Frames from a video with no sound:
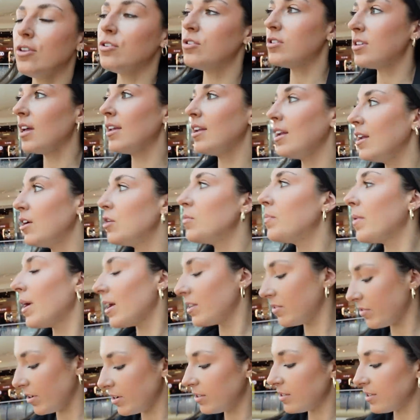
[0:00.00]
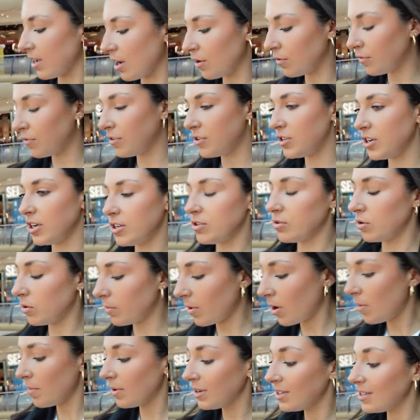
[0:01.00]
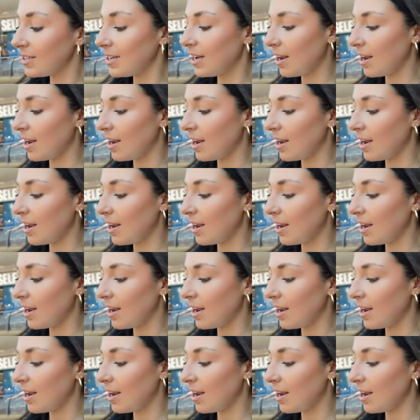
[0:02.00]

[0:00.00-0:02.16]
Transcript: just had a little braiser in Selfridges. Oh, it's